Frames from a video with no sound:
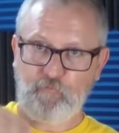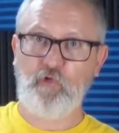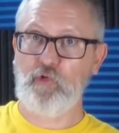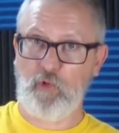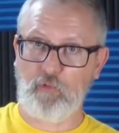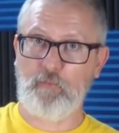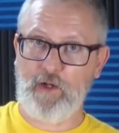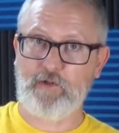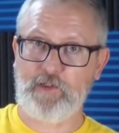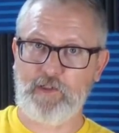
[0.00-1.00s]
to what we're
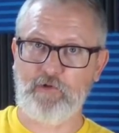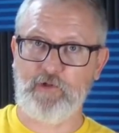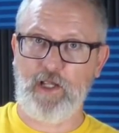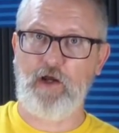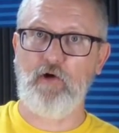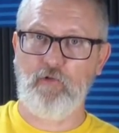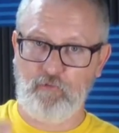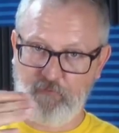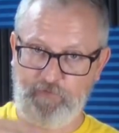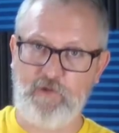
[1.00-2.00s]
about to hear now
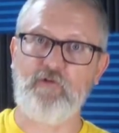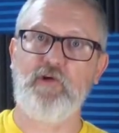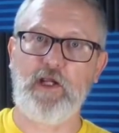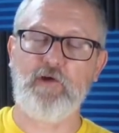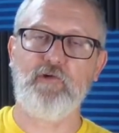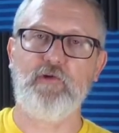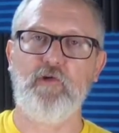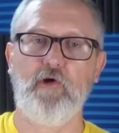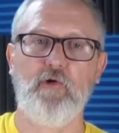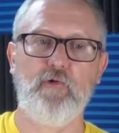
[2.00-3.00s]
with the change in
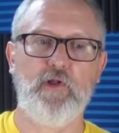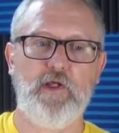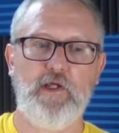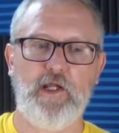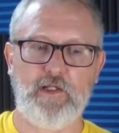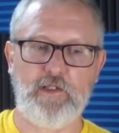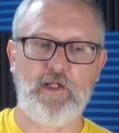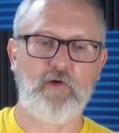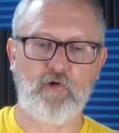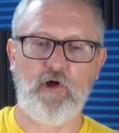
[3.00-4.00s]
tone and
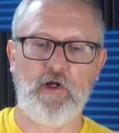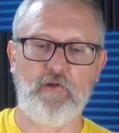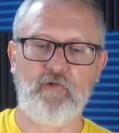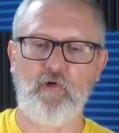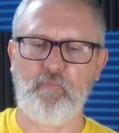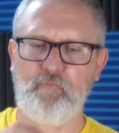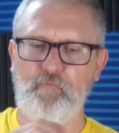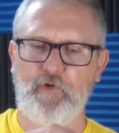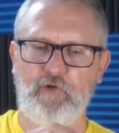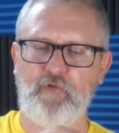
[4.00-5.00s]
later on. So
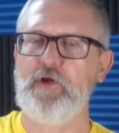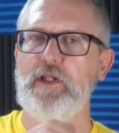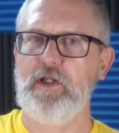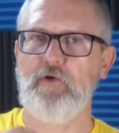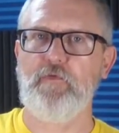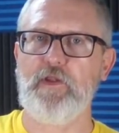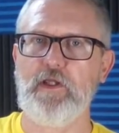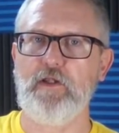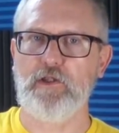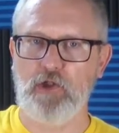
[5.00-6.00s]
if you can hear
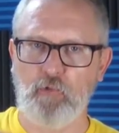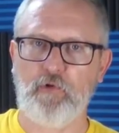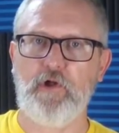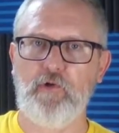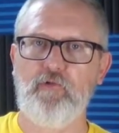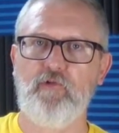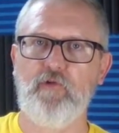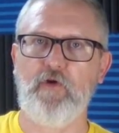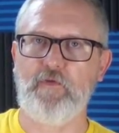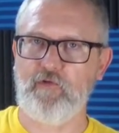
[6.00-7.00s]
the lower notes
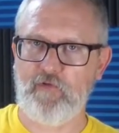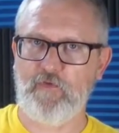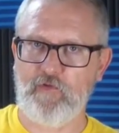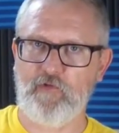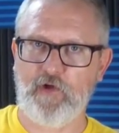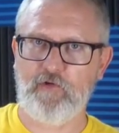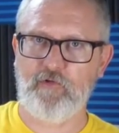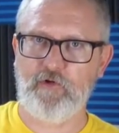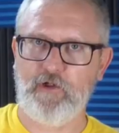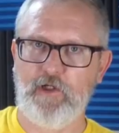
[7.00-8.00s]
on the
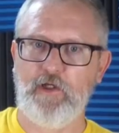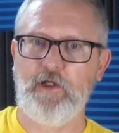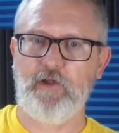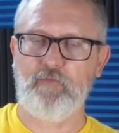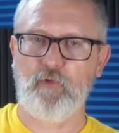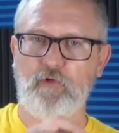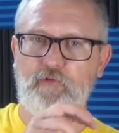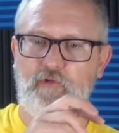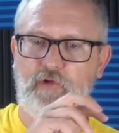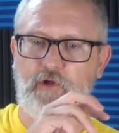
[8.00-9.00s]
synthesizer, it's more of
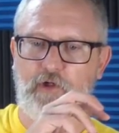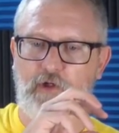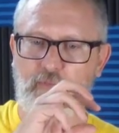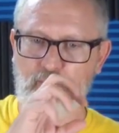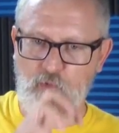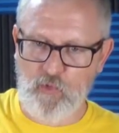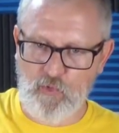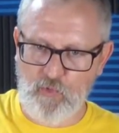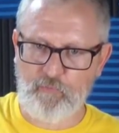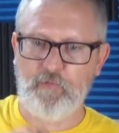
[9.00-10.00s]
just a
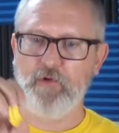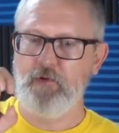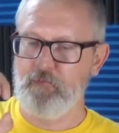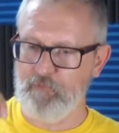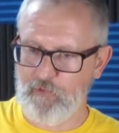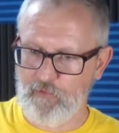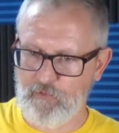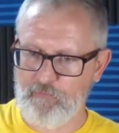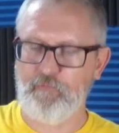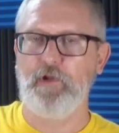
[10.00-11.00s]
boo,
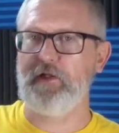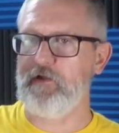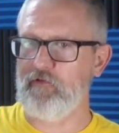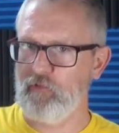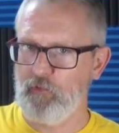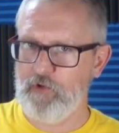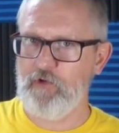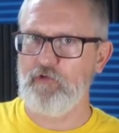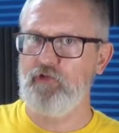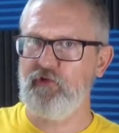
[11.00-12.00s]
boo, like these
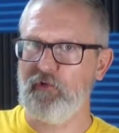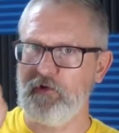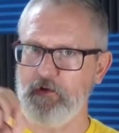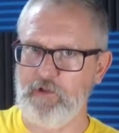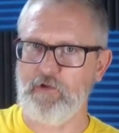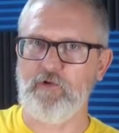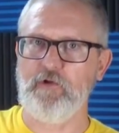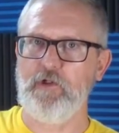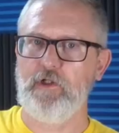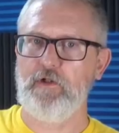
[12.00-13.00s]
real short
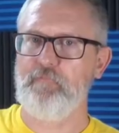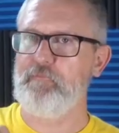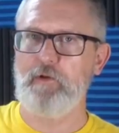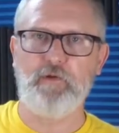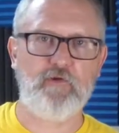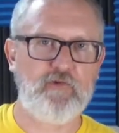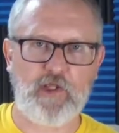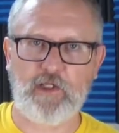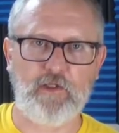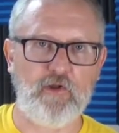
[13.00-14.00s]
little, maybe a
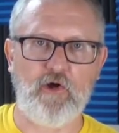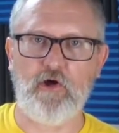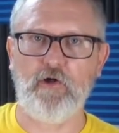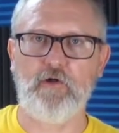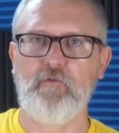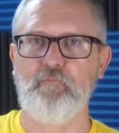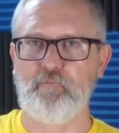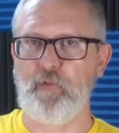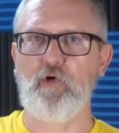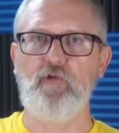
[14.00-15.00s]
second long
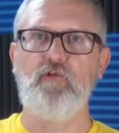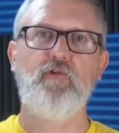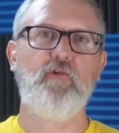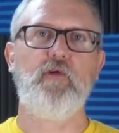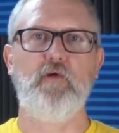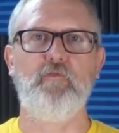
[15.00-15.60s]
bursts